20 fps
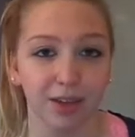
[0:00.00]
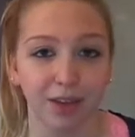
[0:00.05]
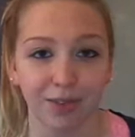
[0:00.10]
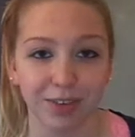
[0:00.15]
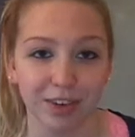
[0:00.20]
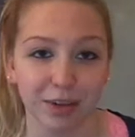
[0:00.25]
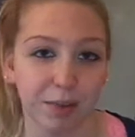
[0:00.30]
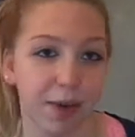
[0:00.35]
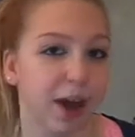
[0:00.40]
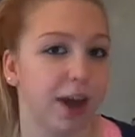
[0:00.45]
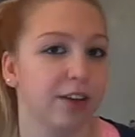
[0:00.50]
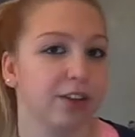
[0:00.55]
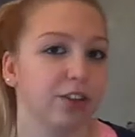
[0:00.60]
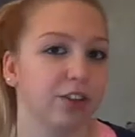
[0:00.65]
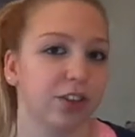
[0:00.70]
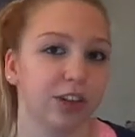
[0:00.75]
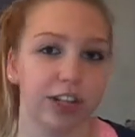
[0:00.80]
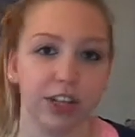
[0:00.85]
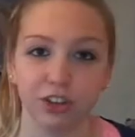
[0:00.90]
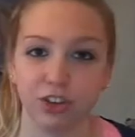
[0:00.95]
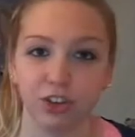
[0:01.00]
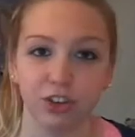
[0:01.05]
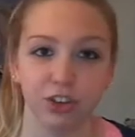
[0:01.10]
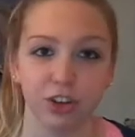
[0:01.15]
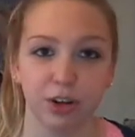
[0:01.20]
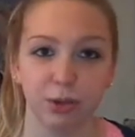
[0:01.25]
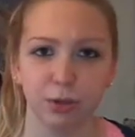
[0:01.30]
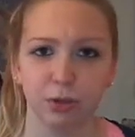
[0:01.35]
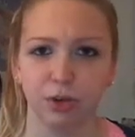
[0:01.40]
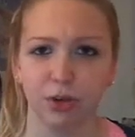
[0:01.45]
was a past
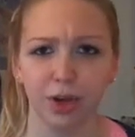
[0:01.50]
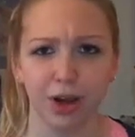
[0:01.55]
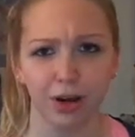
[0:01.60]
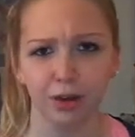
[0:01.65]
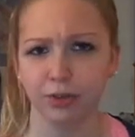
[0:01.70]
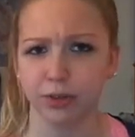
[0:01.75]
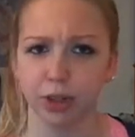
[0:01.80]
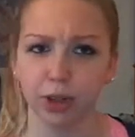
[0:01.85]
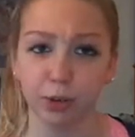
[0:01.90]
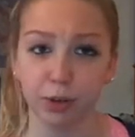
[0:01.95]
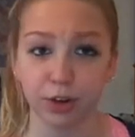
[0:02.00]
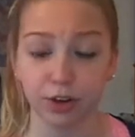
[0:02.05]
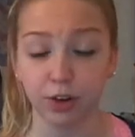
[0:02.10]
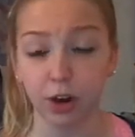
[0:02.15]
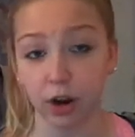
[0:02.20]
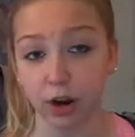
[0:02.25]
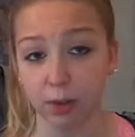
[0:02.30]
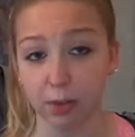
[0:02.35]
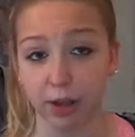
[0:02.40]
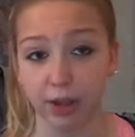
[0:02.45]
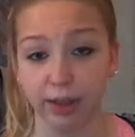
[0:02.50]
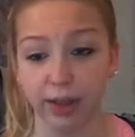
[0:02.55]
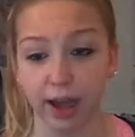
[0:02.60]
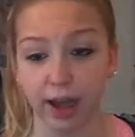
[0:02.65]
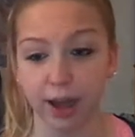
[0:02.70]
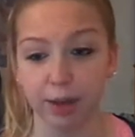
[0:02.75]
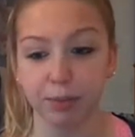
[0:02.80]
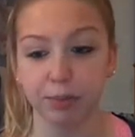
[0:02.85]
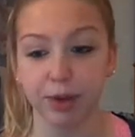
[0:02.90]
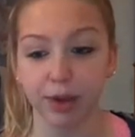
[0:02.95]
relationship, so I don't really want to talk about
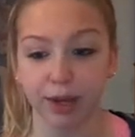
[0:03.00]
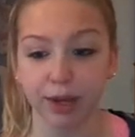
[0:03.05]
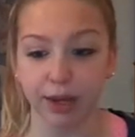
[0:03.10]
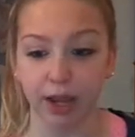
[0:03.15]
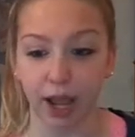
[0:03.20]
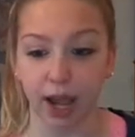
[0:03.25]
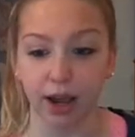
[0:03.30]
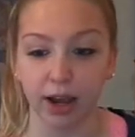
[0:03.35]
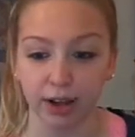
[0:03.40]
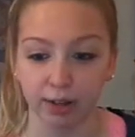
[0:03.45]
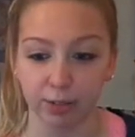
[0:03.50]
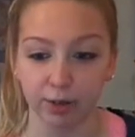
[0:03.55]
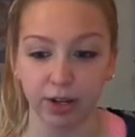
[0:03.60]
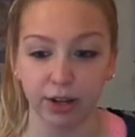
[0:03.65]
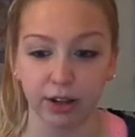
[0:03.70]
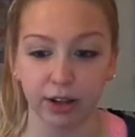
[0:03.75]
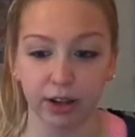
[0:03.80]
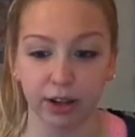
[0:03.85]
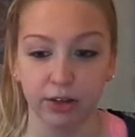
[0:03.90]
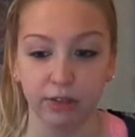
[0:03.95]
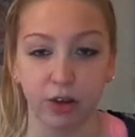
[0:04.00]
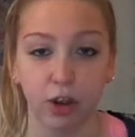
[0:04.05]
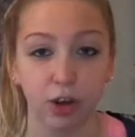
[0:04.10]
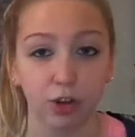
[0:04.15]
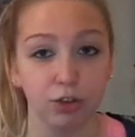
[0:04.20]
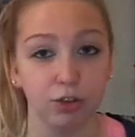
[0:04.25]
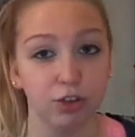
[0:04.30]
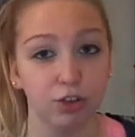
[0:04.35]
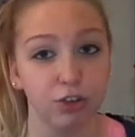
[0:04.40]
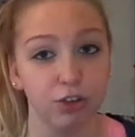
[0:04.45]
that, but yeah, I've been in love
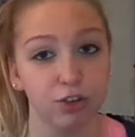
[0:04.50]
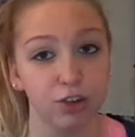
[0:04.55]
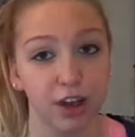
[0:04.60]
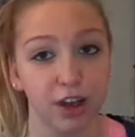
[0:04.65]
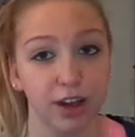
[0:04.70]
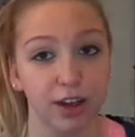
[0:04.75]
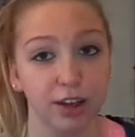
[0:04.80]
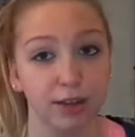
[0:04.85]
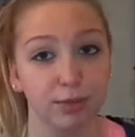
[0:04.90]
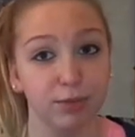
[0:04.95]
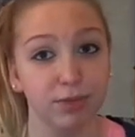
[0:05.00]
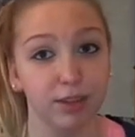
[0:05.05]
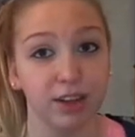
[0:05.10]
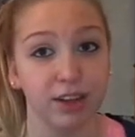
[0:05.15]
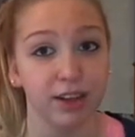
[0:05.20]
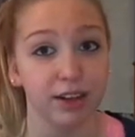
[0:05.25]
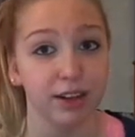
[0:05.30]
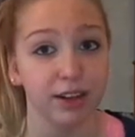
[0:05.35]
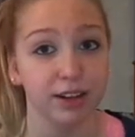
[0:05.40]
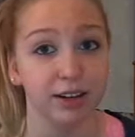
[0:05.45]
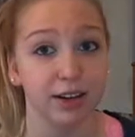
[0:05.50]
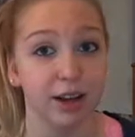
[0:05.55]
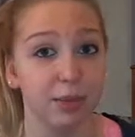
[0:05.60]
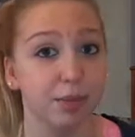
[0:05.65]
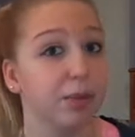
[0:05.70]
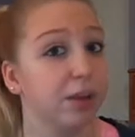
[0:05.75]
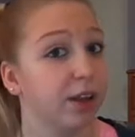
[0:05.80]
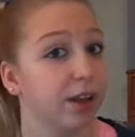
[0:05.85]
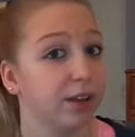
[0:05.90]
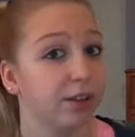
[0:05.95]
2 times and
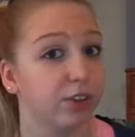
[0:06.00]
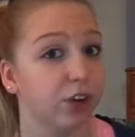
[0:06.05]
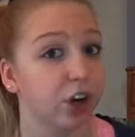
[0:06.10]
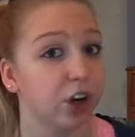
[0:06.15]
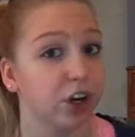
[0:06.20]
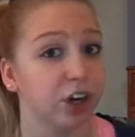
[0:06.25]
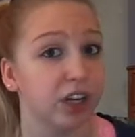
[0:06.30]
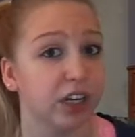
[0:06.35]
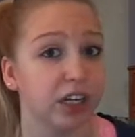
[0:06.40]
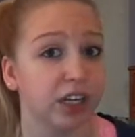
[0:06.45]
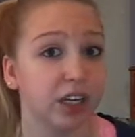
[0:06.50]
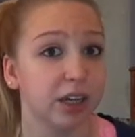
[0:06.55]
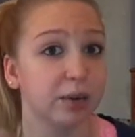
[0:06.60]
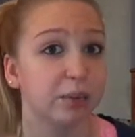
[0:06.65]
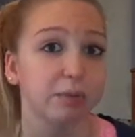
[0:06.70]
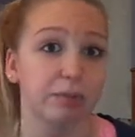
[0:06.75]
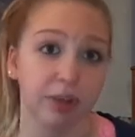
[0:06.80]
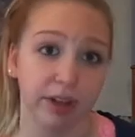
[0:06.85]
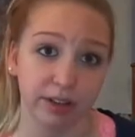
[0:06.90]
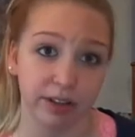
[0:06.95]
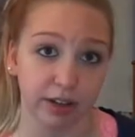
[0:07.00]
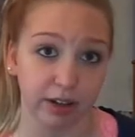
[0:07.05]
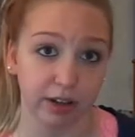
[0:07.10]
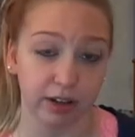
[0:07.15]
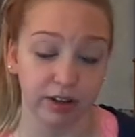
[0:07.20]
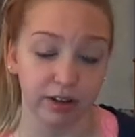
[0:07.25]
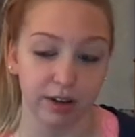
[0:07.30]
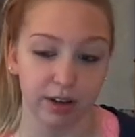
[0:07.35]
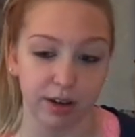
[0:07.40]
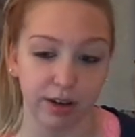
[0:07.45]
I'm in love currently my
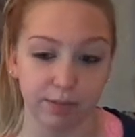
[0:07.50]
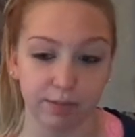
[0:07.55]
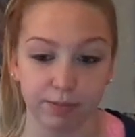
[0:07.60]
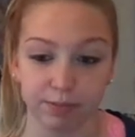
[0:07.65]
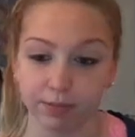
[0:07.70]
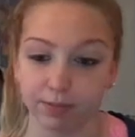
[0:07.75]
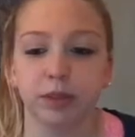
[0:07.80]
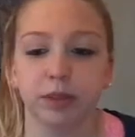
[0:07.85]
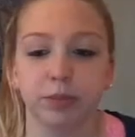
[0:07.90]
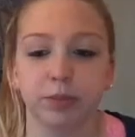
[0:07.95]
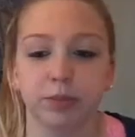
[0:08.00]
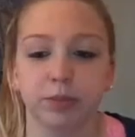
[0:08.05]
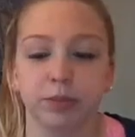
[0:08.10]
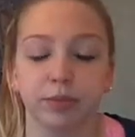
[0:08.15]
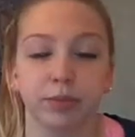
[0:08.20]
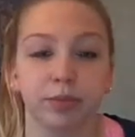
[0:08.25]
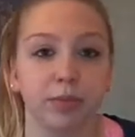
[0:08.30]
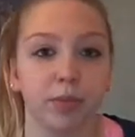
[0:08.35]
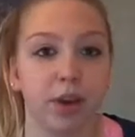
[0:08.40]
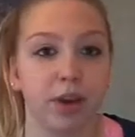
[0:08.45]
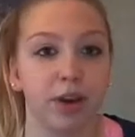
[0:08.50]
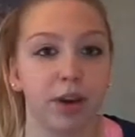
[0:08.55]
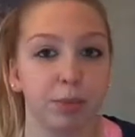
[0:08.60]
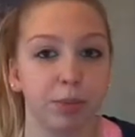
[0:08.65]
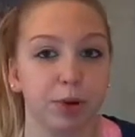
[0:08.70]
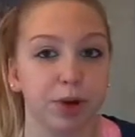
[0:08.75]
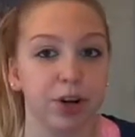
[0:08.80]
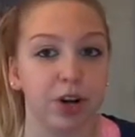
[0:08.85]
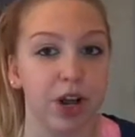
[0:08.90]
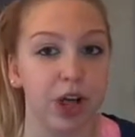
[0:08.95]
2nd time.
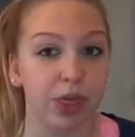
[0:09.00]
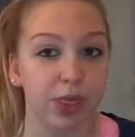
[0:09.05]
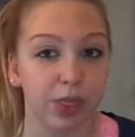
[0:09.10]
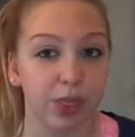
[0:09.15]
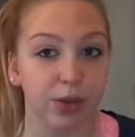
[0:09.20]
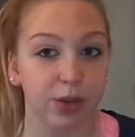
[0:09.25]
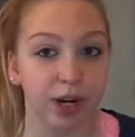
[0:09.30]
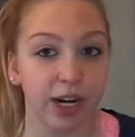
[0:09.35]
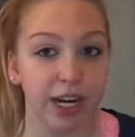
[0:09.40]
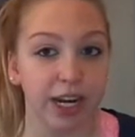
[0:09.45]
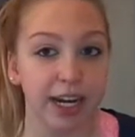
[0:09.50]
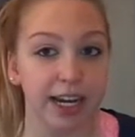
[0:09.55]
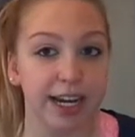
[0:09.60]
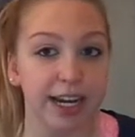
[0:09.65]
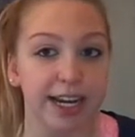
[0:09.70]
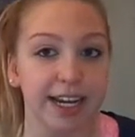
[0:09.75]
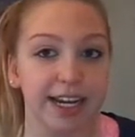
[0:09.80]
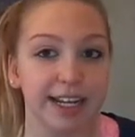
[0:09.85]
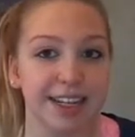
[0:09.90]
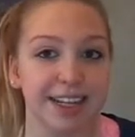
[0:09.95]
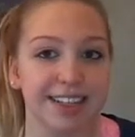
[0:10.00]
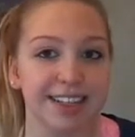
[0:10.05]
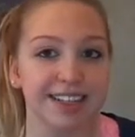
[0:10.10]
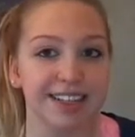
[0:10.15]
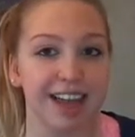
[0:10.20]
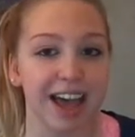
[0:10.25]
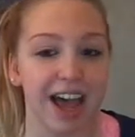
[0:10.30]
Number 3 is,